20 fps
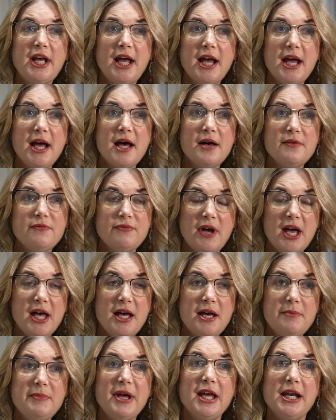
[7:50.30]
have
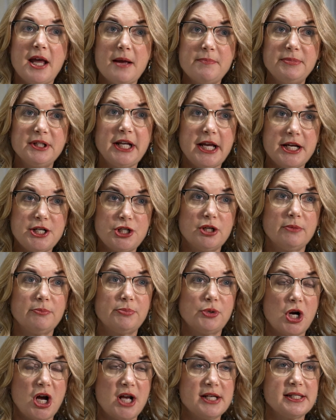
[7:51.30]
um, an application
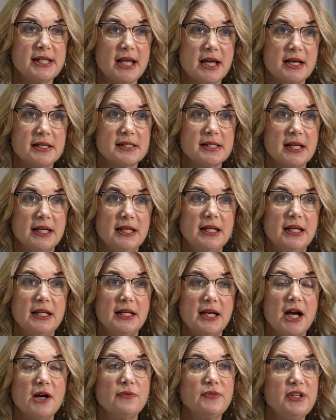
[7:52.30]
process, and
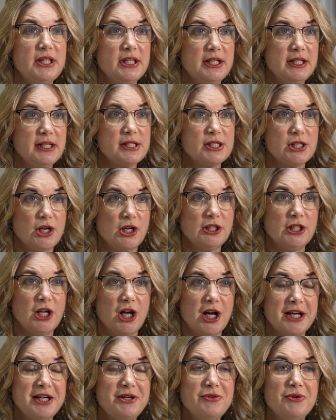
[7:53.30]
it, everything is
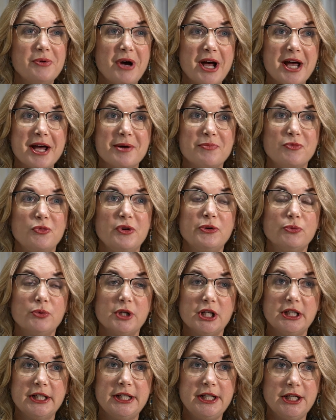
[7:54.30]
online. Um, we
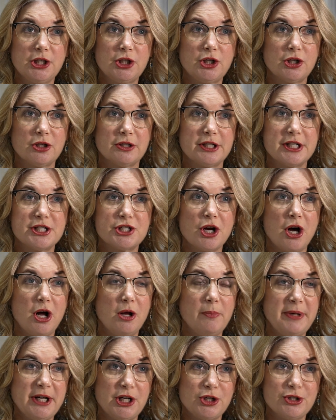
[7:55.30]
really encourage all
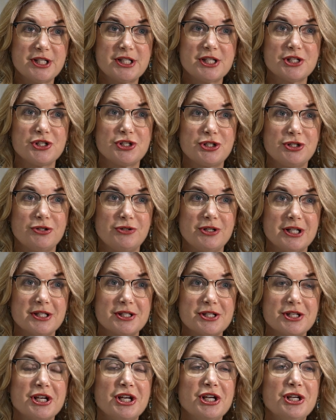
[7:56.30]
parents and
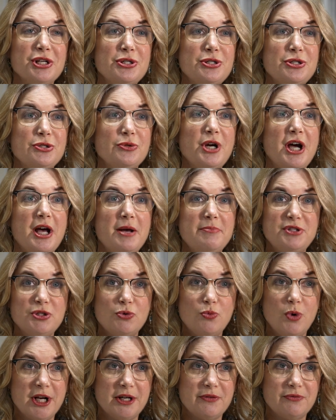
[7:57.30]
students to come to
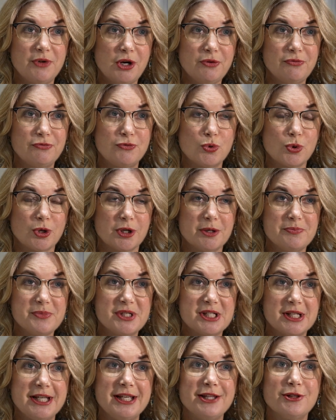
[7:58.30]
one of our
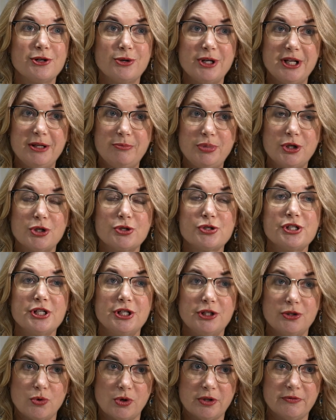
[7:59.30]
forums, either in
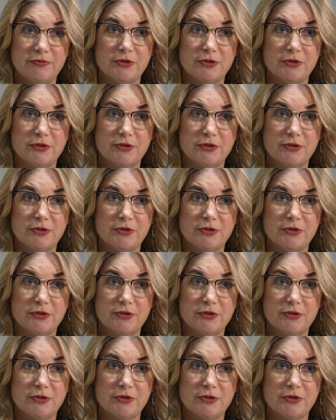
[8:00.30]
person or